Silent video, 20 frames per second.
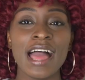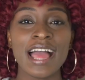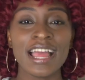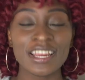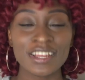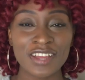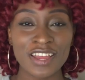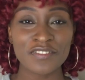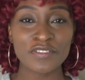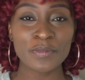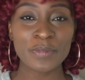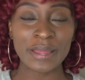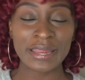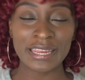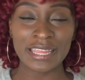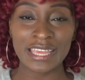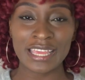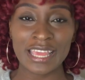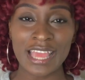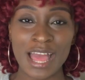Hello
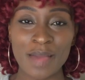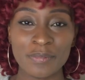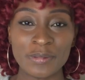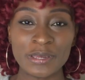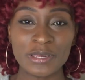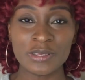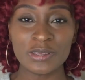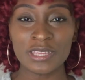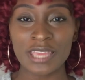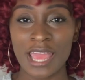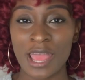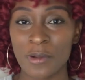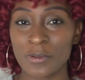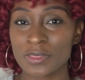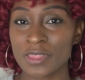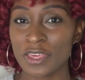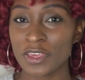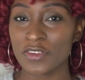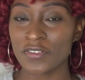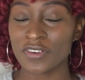everybody, happy new year, and
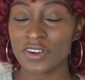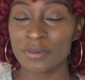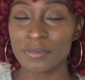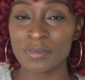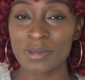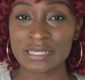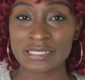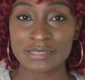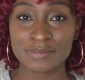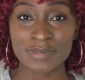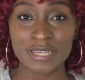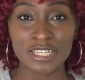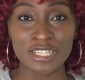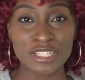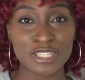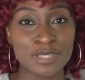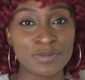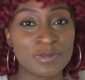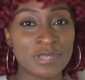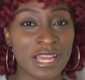thank you for coming back to my
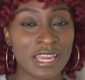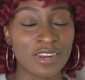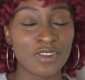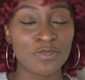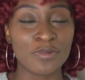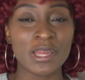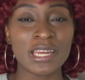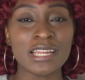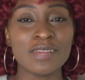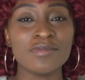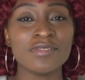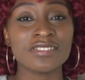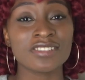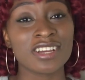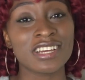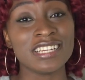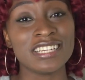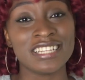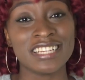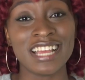YouTube channel. My name is
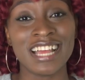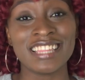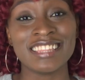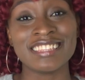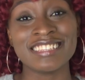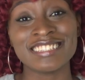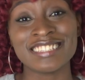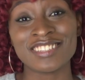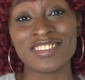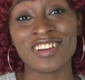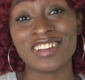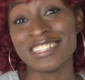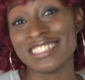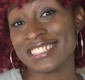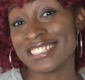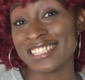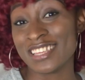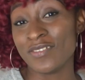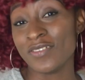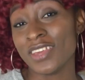Odi and this is Odi
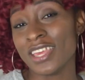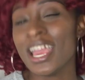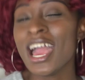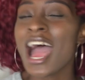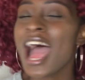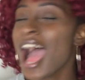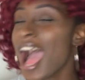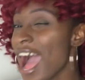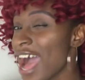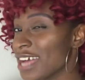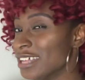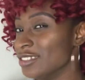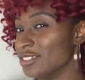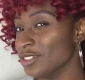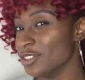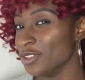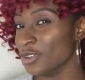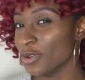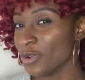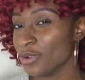TV, as
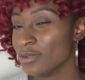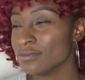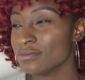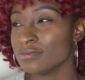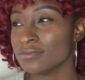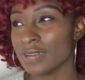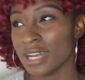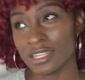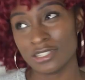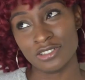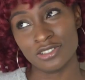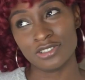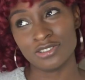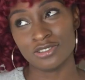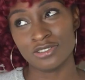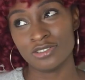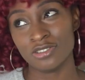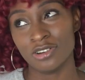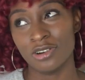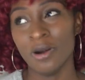you
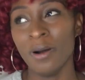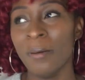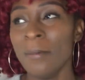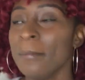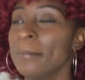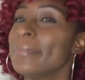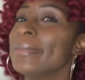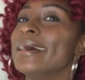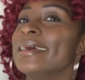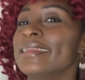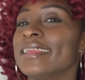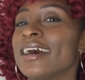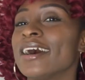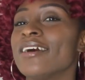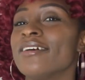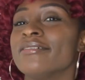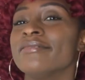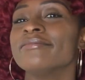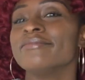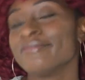should know by
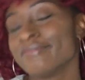now.